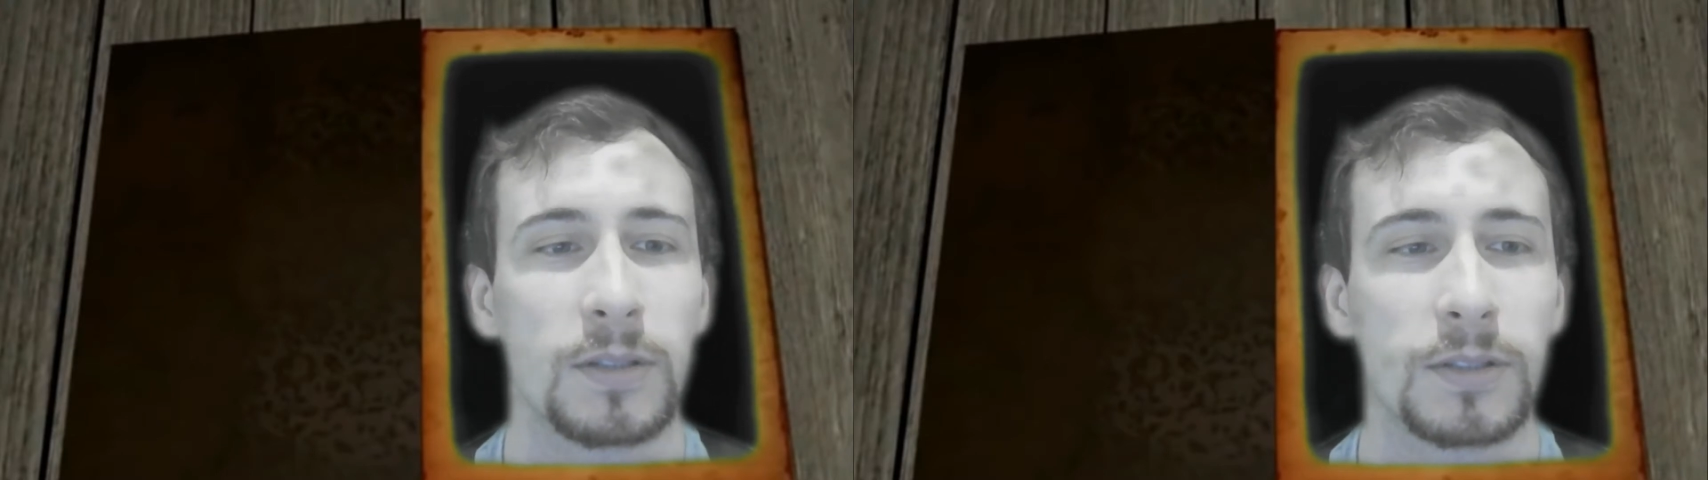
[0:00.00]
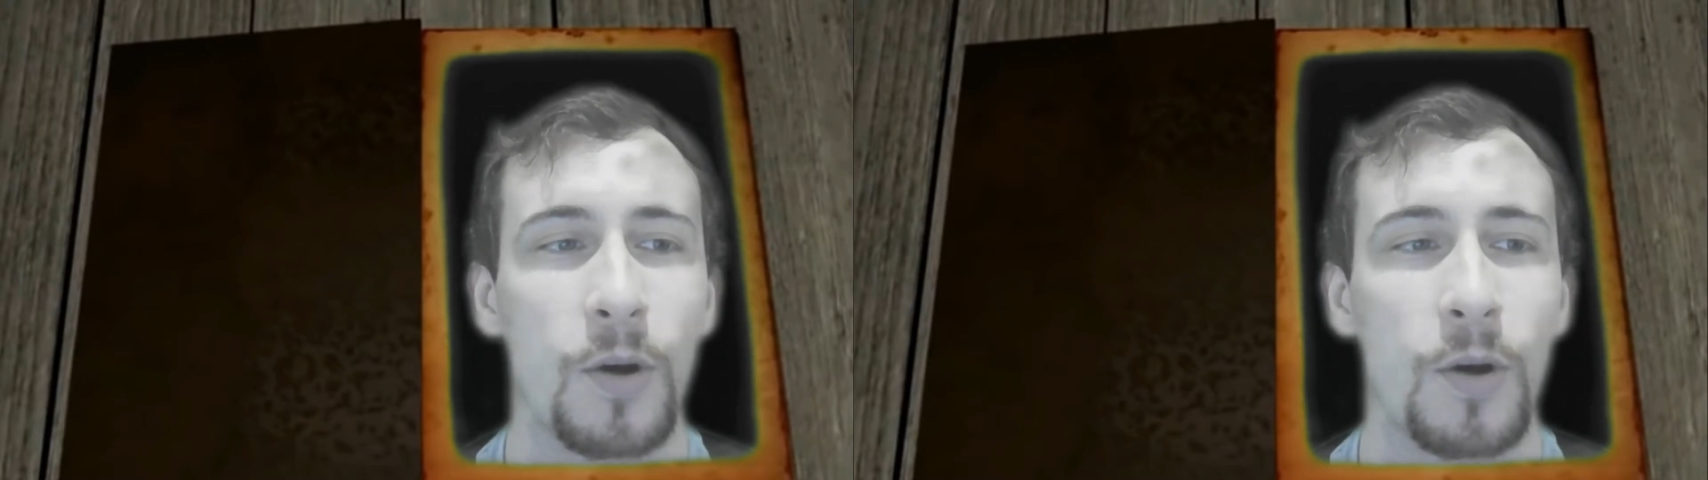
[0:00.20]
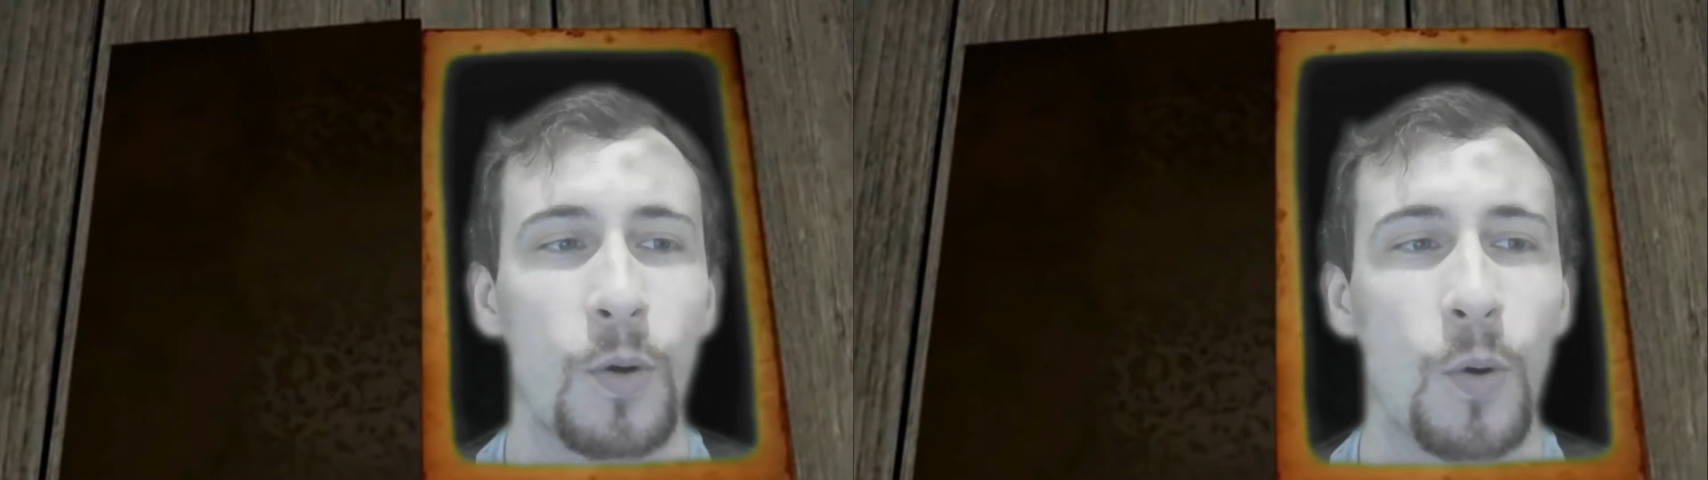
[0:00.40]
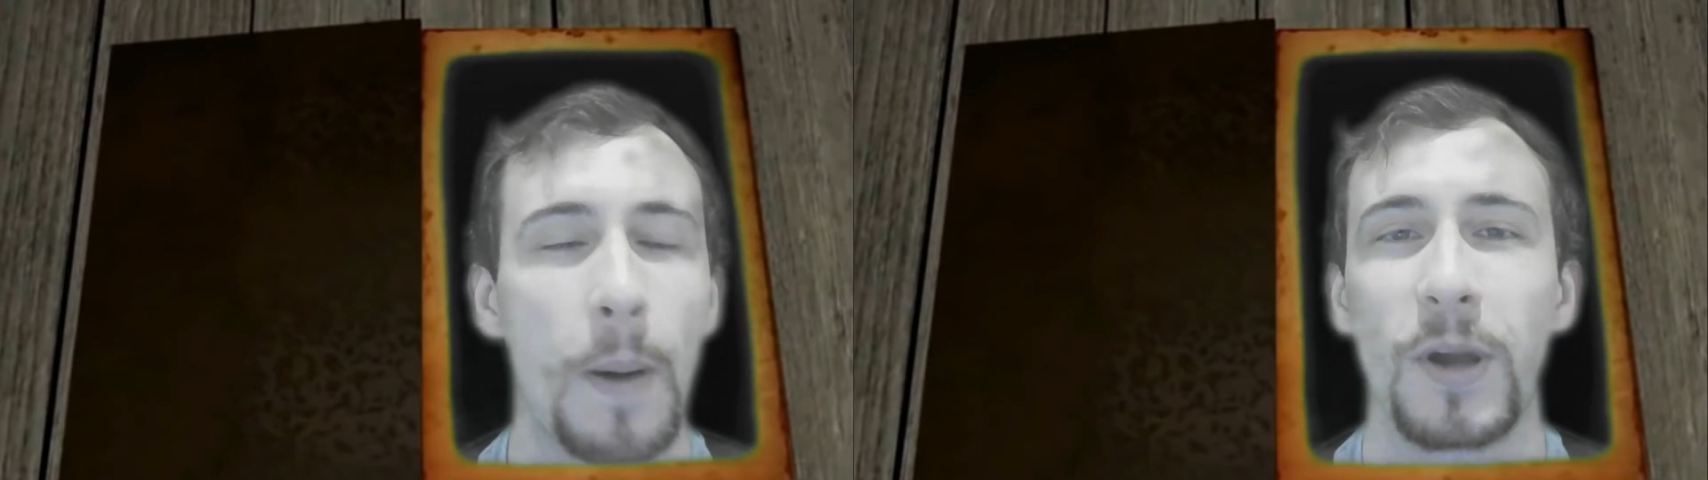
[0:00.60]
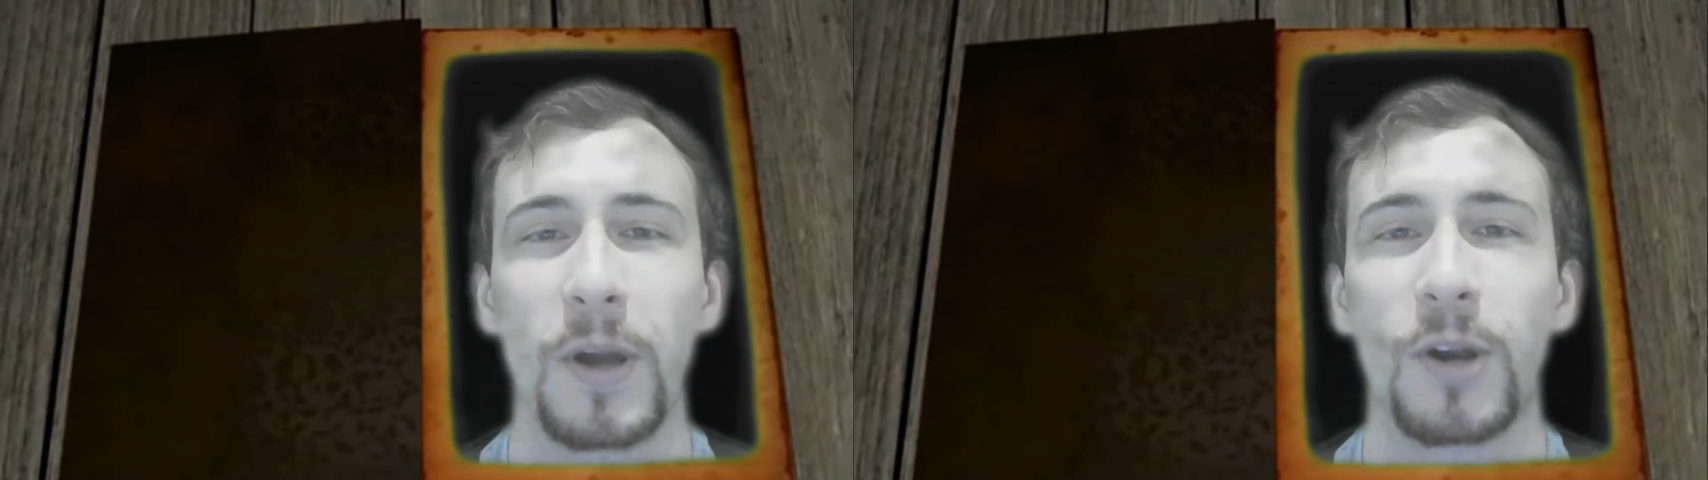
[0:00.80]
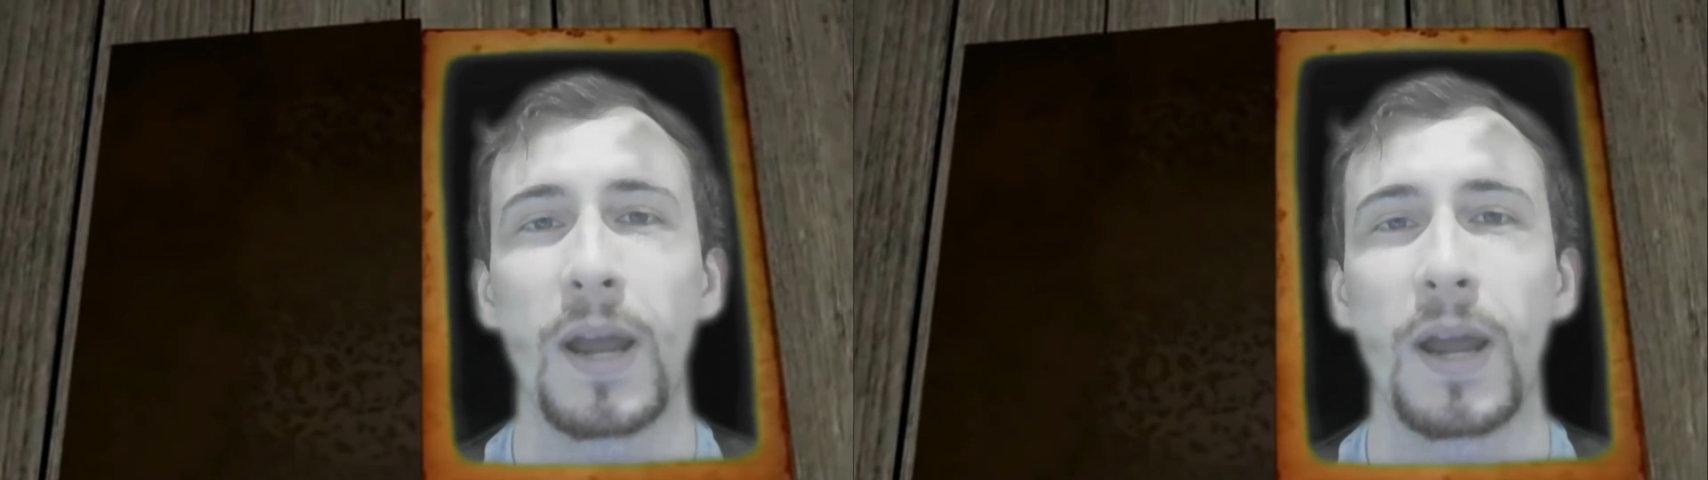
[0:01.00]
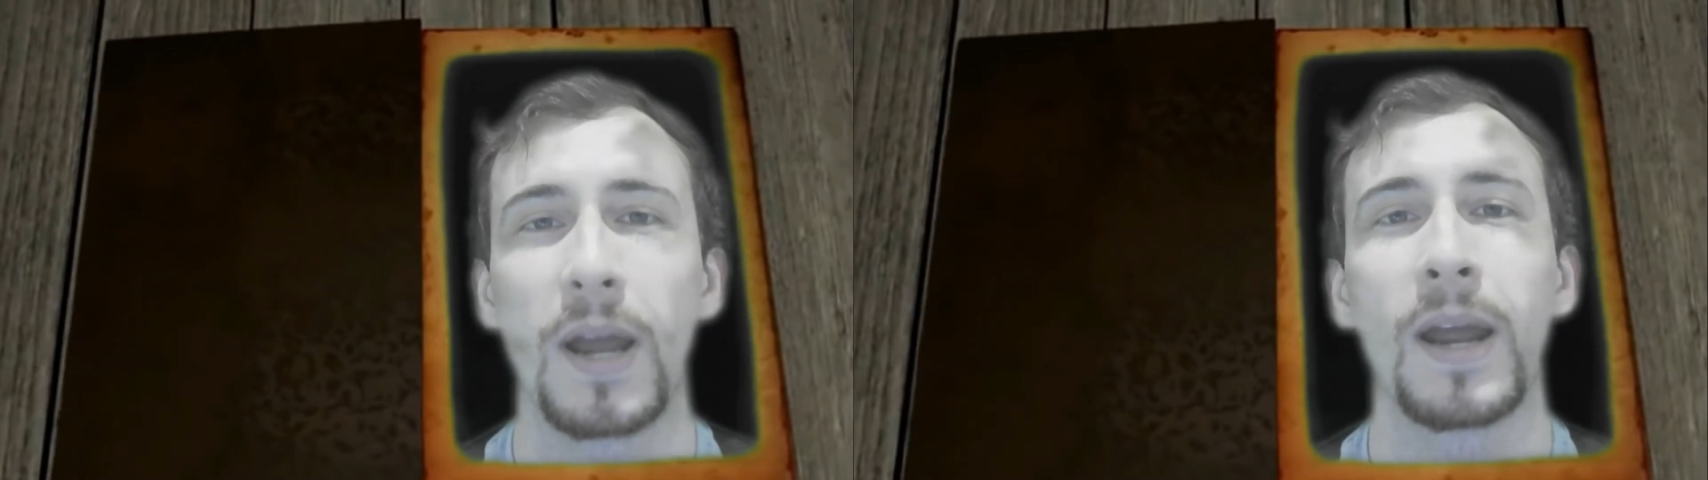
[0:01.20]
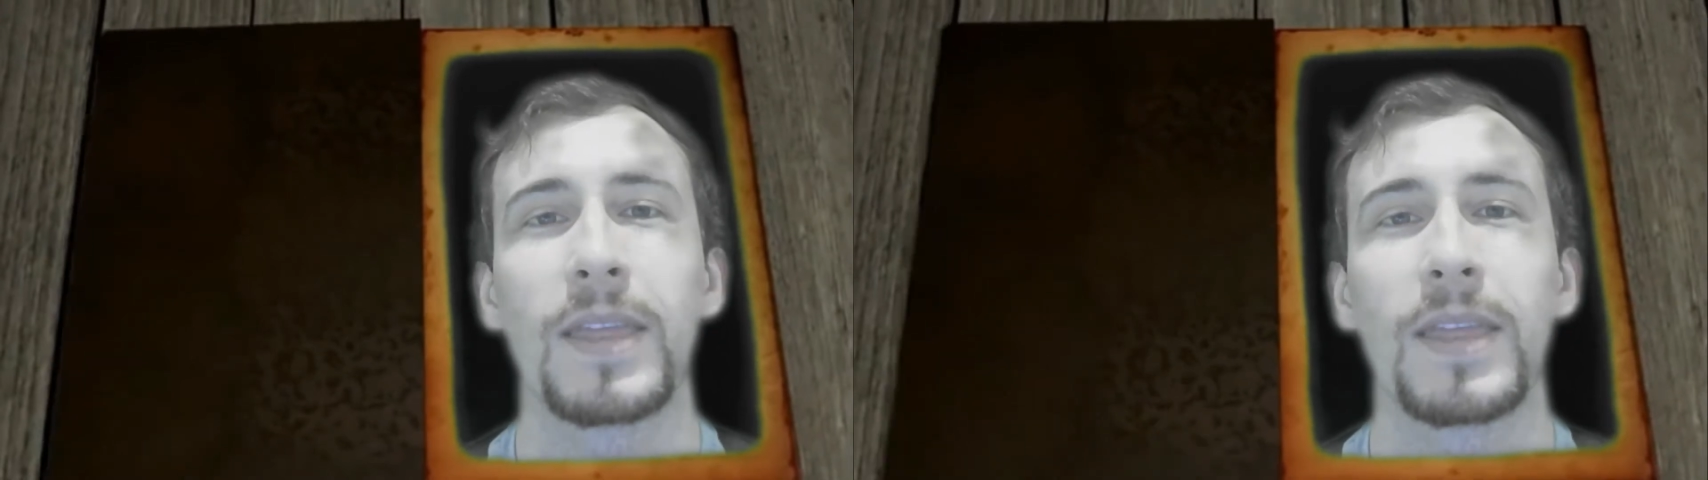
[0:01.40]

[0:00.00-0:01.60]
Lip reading: So what better way